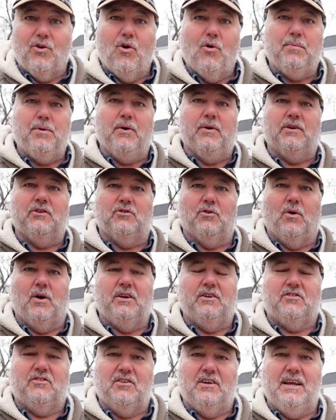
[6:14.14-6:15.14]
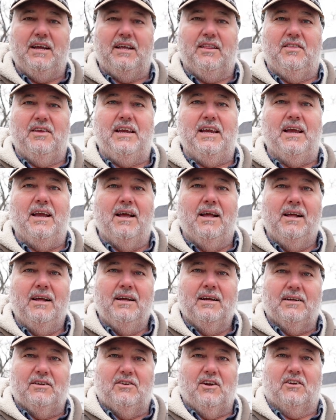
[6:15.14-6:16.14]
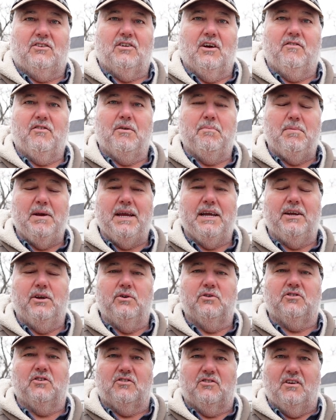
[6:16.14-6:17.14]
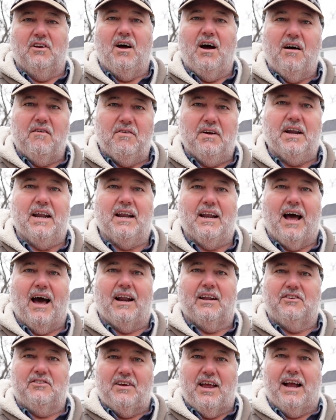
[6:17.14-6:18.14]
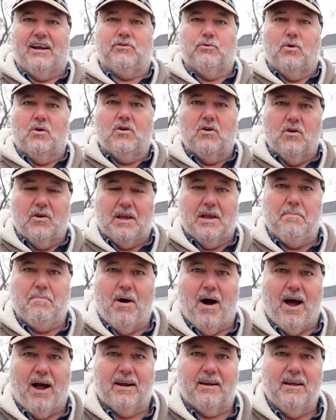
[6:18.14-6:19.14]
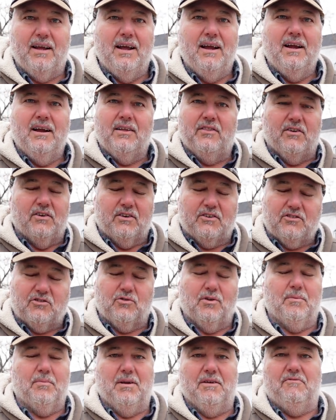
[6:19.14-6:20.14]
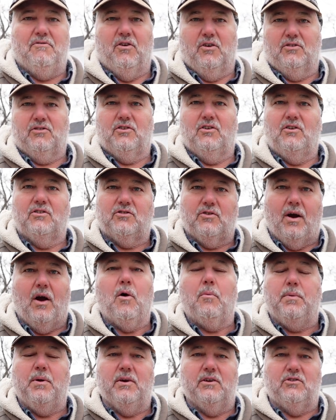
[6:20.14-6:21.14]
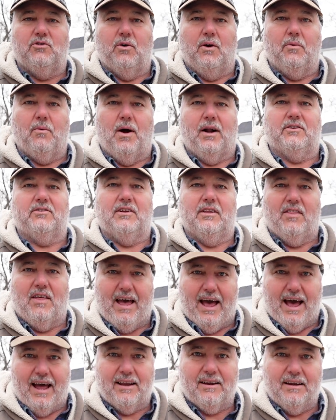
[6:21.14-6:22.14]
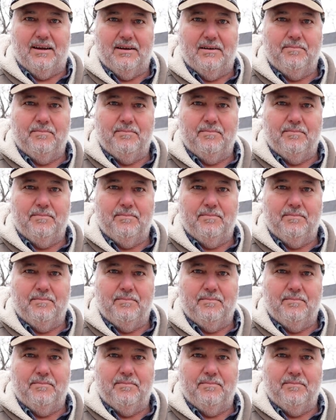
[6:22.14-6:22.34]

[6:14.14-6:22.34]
hope you enjoyed seeing the Dutch oven being used as an oven and not as the actual cooking pot. They're extremely versatile, so I hope you enjoyed watching that.